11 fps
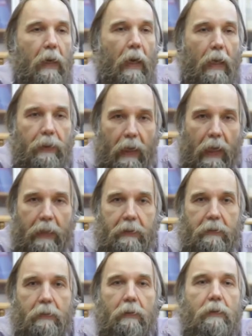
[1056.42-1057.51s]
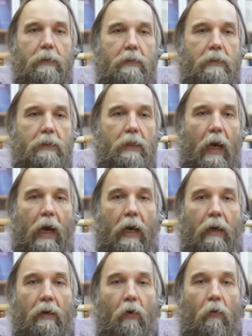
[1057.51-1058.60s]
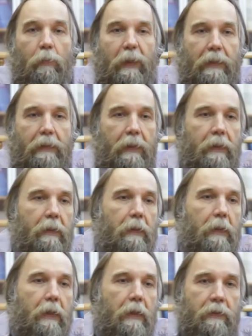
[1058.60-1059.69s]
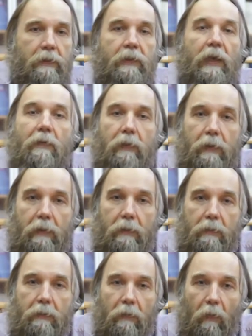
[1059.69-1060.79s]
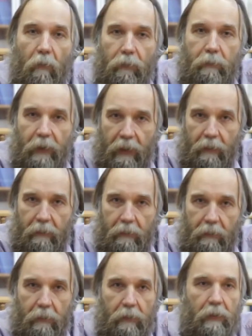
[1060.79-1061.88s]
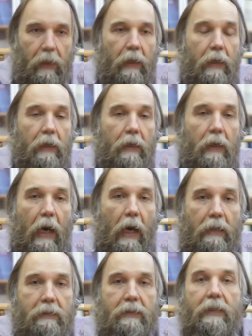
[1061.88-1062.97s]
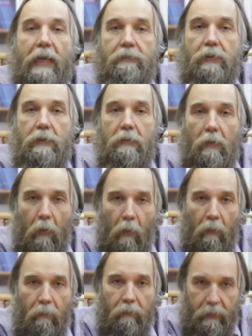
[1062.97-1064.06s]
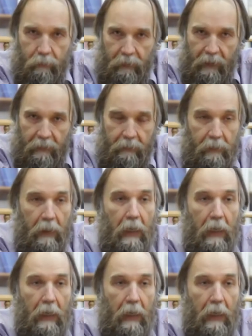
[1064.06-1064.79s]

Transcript: and the other organs are completely in the slavery of the brain. They are slaves of the brain,